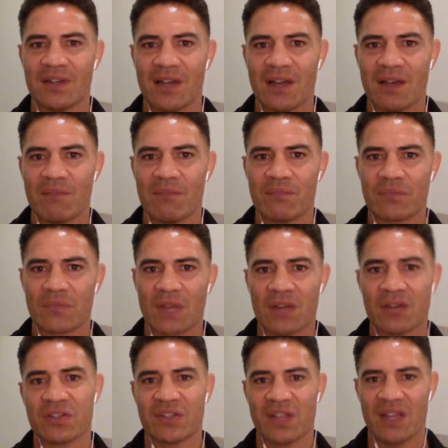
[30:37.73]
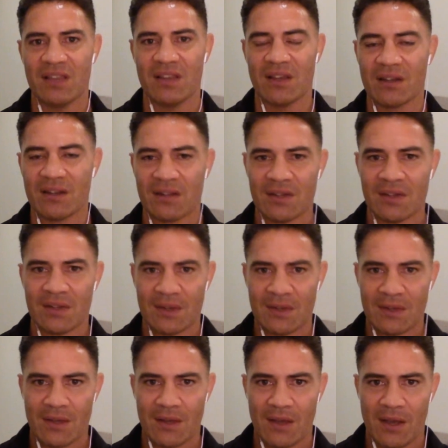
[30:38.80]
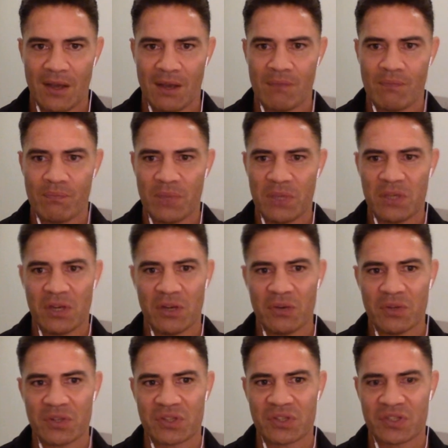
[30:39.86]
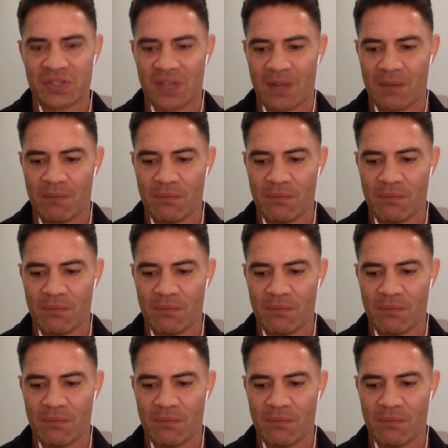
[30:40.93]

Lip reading: I understand that. But it's